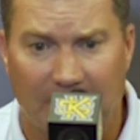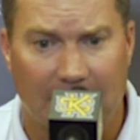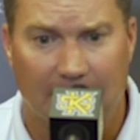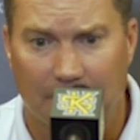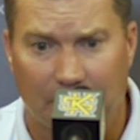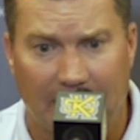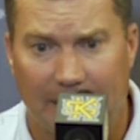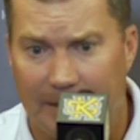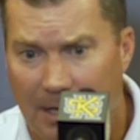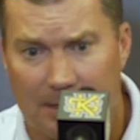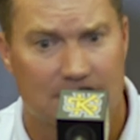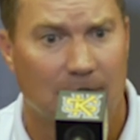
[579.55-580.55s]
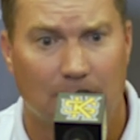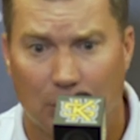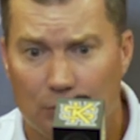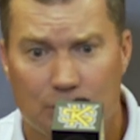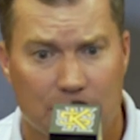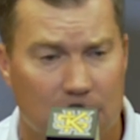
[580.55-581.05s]
We got to knock some
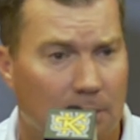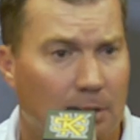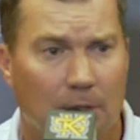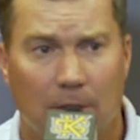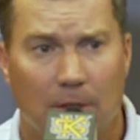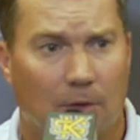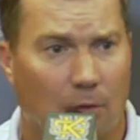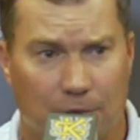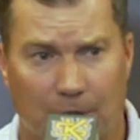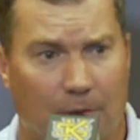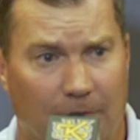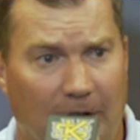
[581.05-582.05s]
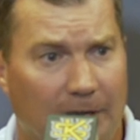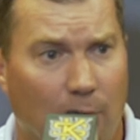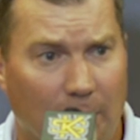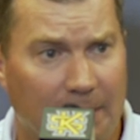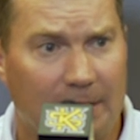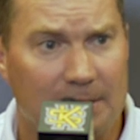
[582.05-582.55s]
loose, or find a
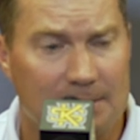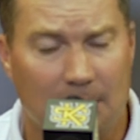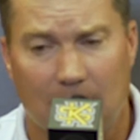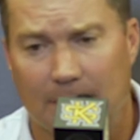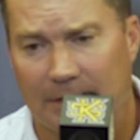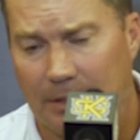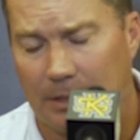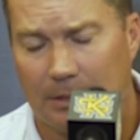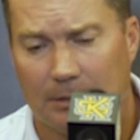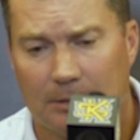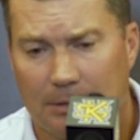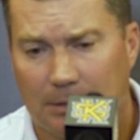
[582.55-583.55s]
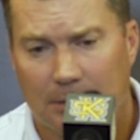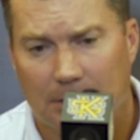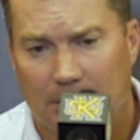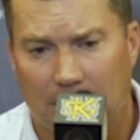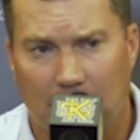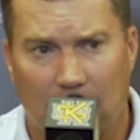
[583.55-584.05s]
way to get some, and then
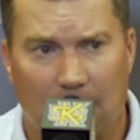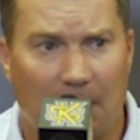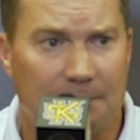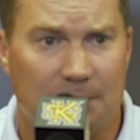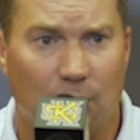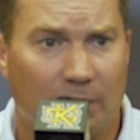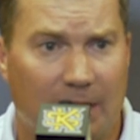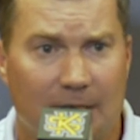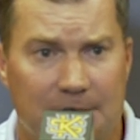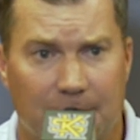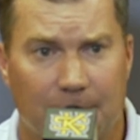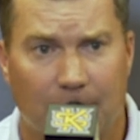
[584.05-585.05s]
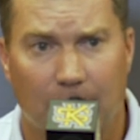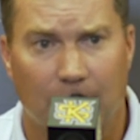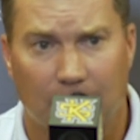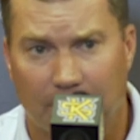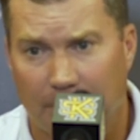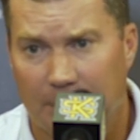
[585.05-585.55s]
obviously we can't turn it
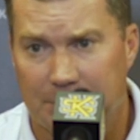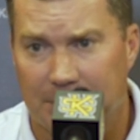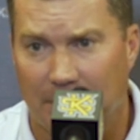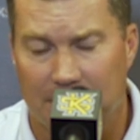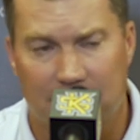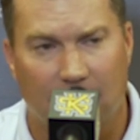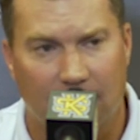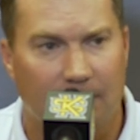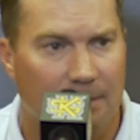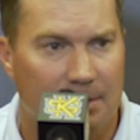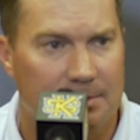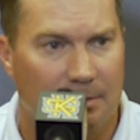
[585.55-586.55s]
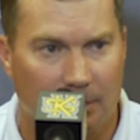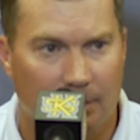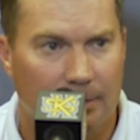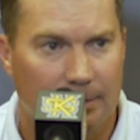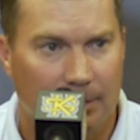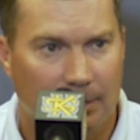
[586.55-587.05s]
over on the flip side. So I think that's
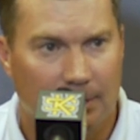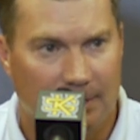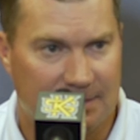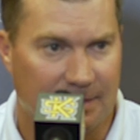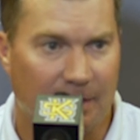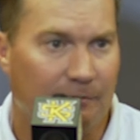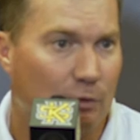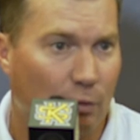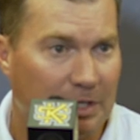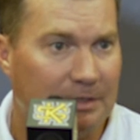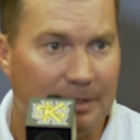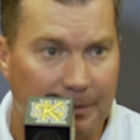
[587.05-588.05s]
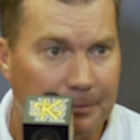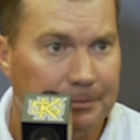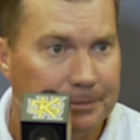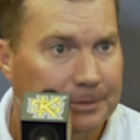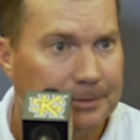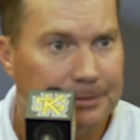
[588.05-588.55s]
an every week deal,
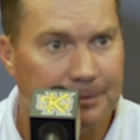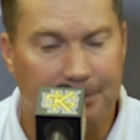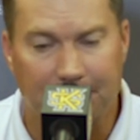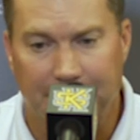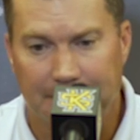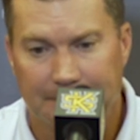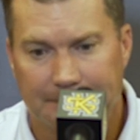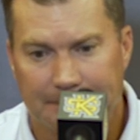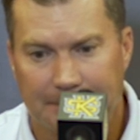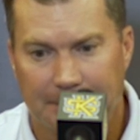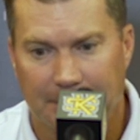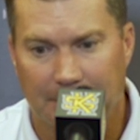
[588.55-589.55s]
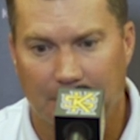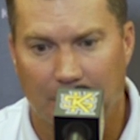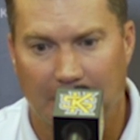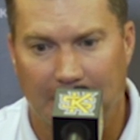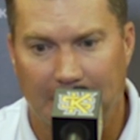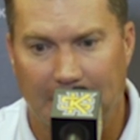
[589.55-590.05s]

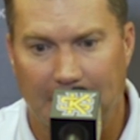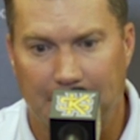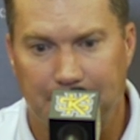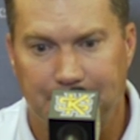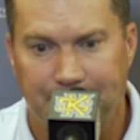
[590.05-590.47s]
without a doubt.